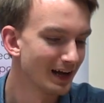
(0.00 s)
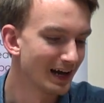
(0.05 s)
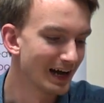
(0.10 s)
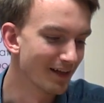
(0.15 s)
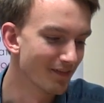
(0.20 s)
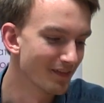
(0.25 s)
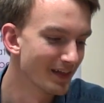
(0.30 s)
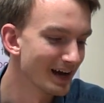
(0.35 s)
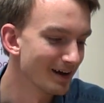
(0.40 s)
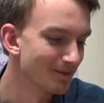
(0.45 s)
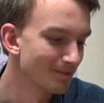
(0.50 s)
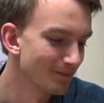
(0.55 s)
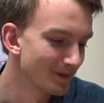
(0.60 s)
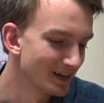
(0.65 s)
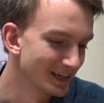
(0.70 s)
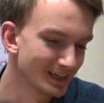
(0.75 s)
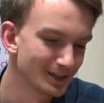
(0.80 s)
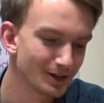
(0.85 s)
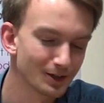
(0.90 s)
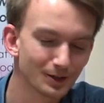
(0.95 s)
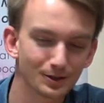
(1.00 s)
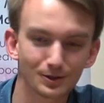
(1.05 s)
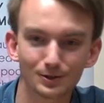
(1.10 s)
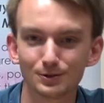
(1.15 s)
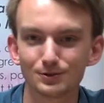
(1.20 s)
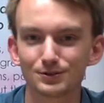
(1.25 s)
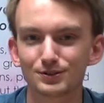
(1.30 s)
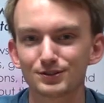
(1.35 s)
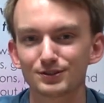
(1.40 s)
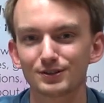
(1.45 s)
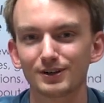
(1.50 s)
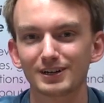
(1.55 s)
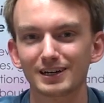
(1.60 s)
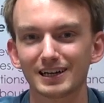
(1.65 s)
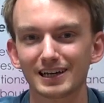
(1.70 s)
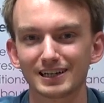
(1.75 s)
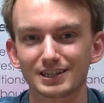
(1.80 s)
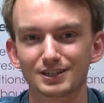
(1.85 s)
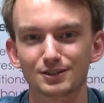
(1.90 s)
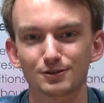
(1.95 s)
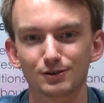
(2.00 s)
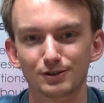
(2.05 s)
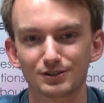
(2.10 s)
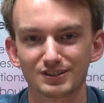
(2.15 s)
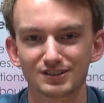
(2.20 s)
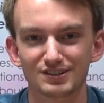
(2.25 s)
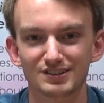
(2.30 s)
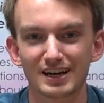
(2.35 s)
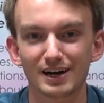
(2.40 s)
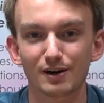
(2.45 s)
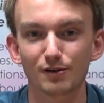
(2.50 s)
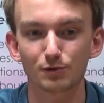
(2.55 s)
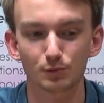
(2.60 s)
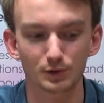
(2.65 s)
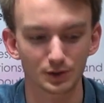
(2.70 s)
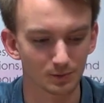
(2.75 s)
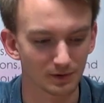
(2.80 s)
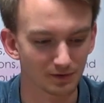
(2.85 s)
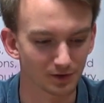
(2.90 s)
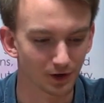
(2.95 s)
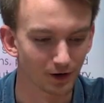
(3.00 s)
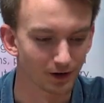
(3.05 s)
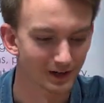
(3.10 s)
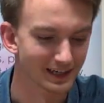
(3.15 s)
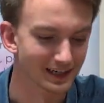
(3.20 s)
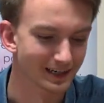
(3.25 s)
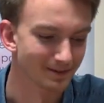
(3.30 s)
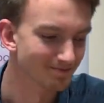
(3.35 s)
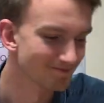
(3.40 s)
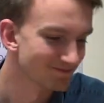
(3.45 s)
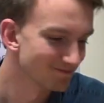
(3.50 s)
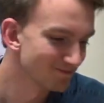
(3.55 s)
And that includes King's Cross itself, which we've got here.